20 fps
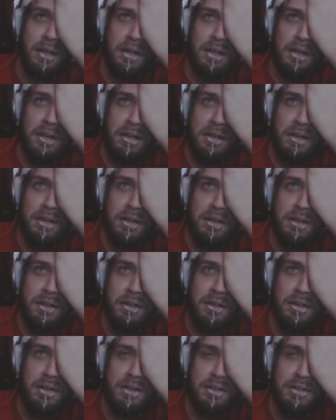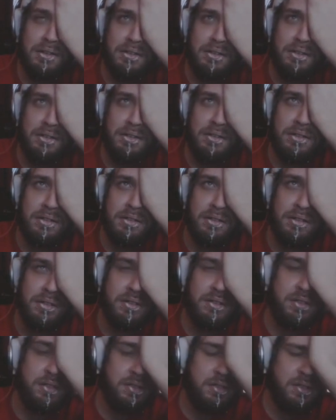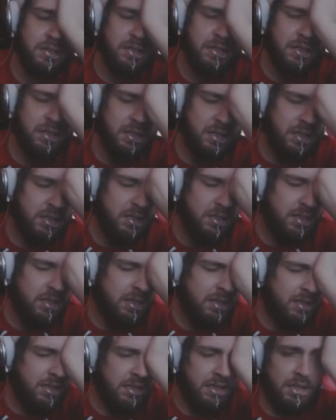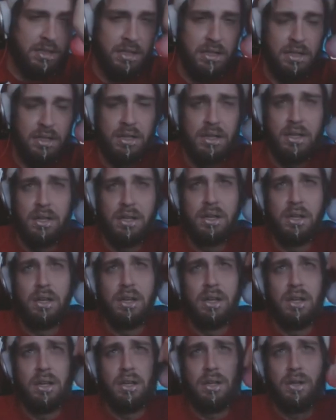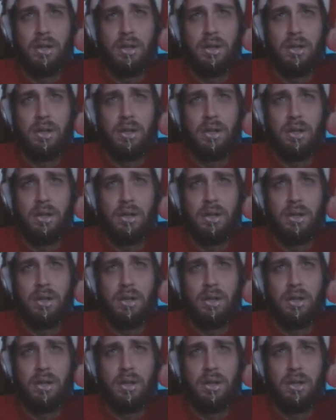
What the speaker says: The person shown says nothing.